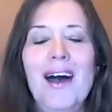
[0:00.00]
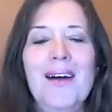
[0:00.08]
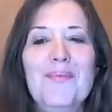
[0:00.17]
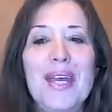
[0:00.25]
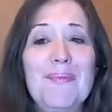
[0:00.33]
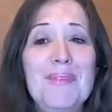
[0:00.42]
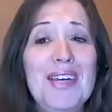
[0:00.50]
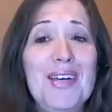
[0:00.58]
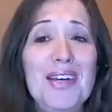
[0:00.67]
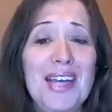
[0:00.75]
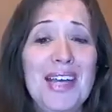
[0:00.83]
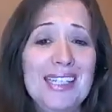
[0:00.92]

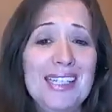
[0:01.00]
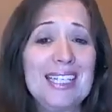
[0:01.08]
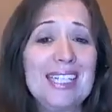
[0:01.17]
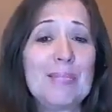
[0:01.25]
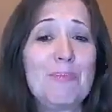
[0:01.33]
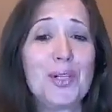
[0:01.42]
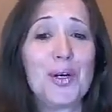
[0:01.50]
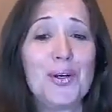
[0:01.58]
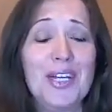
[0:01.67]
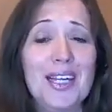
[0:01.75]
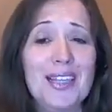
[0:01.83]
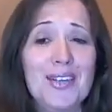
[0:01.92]
Maybe it's
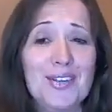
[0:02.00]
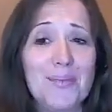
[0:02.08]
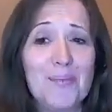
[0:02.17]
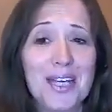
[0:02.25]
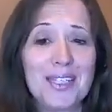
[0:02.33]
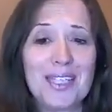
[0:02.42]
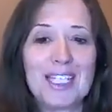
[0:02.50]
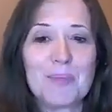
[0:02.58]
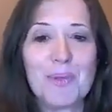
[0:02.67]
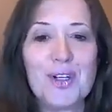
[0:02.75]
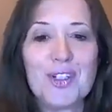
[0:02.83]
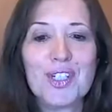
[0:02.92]
exploding, there's a messy
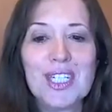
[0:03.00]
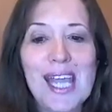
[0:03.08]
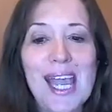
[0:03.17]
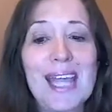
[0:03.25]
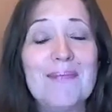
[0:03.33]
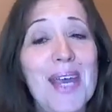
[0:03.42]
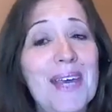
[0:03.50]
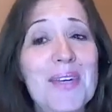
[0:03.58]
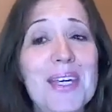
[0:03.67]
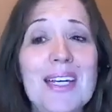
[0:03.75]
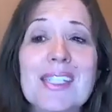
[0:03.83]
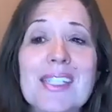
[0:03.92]
explosion, and
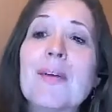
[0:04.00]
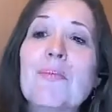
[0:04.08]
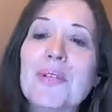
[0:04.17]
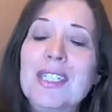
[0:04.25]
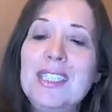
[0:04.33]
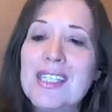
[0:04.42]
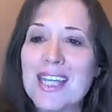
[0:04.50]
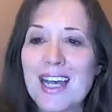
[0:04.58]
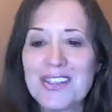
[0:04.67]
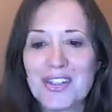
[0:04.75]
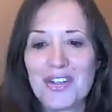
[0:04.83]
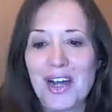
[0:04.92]
maybe it's a complete
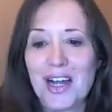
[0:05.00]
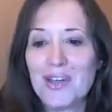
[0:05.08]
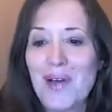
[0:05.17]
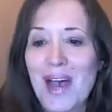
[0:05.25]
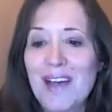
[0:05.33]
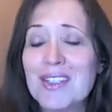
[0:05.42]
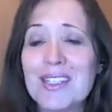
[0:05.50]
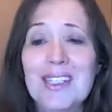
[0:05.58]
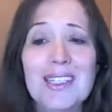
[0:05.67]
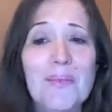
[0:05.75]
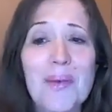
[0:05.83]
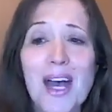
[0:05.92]
disaster and you haven't
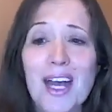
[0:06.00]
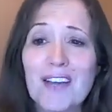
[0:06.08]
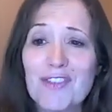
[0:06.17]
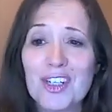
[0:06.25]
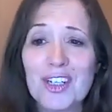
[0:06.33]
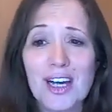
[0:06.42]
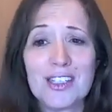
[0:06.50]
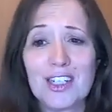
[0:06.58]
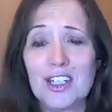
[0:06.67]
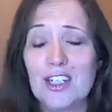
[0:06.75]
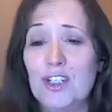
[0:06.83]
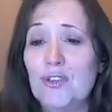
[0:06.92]
seen the back of your
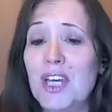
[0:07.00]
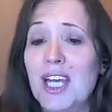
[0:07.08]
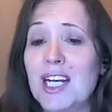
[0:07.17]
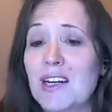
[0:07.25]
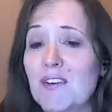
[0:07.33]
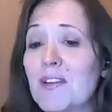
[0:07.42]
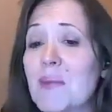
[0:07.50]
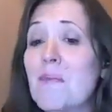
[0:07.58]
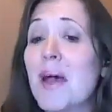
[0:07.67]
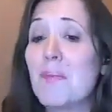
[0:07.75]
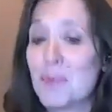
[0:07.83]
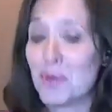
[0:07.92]
closet. You can't even
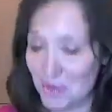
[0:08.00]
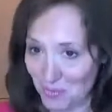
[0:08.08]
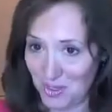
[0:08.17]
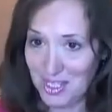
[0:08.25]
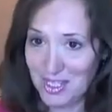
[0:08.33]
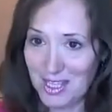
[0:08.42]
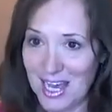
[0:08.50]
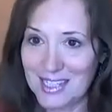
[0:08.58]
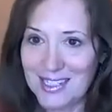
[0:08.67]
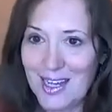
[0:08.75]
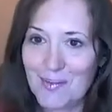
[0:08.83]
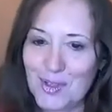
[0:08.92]
remember when the last
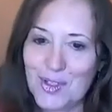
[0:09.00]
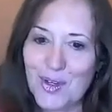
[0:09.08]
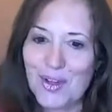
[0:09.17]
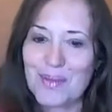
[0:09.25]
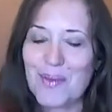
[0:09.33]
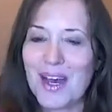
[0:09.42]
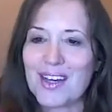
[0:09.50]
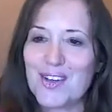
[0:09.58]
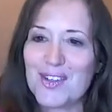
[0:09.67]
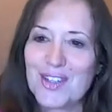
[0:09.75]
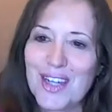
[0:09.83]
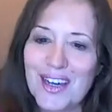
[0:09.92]
time you saw the back of
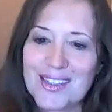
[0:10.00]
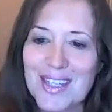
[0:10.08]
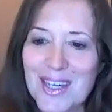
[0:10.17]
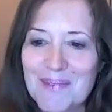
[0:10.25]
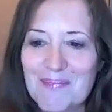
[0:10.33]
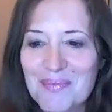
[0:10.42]
your closet.